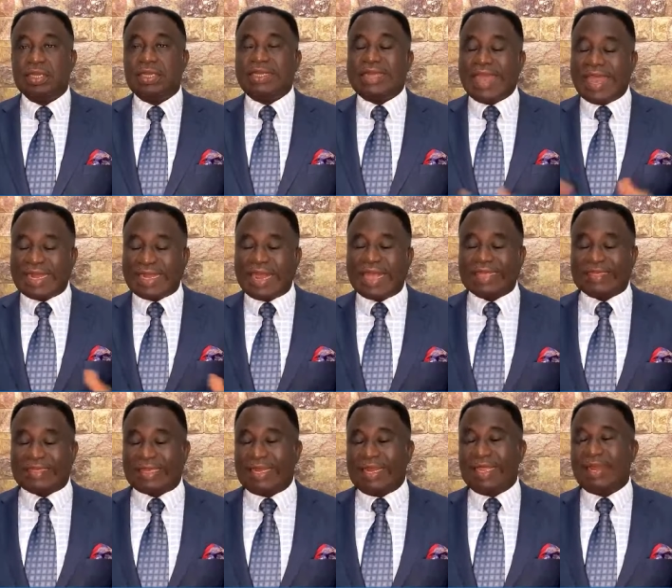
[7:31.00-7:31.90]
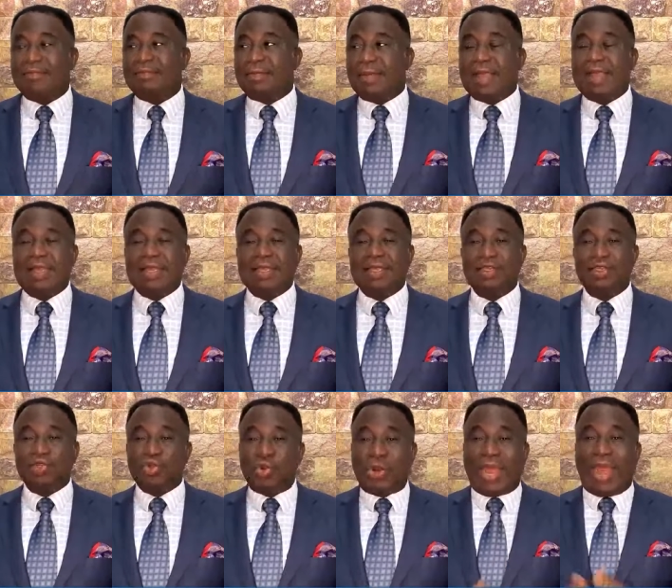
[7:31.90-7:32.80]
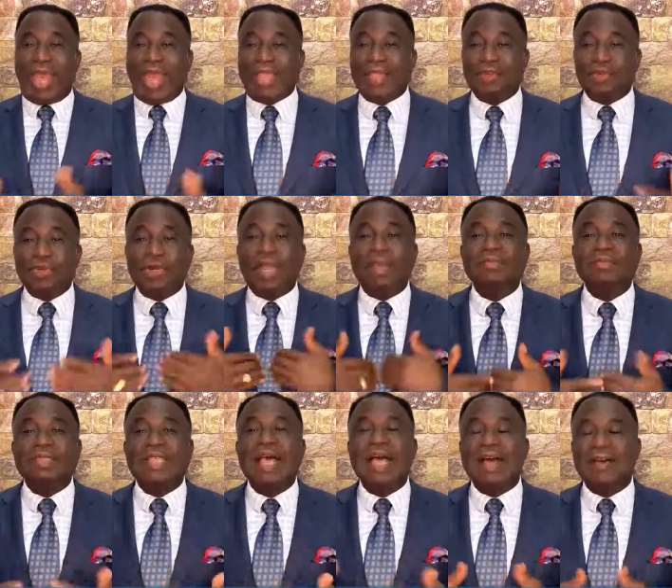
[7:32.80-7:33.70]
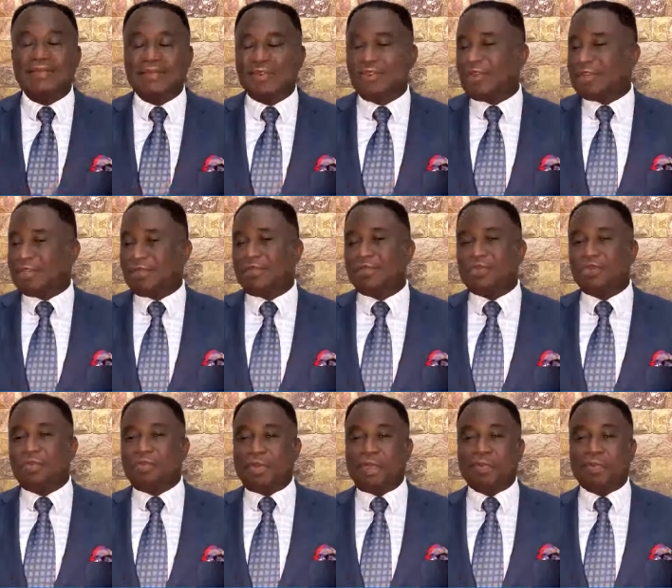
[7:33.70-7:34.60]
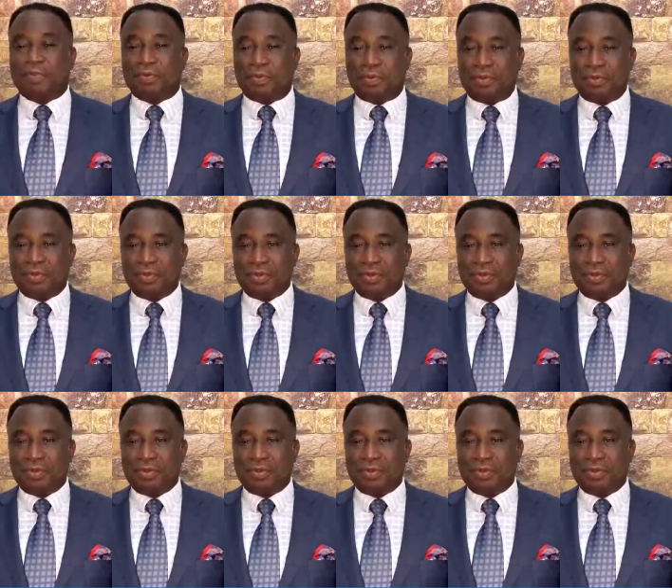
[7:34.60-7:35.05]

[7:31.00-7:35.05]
that has led many to lie to themselves, not even to people.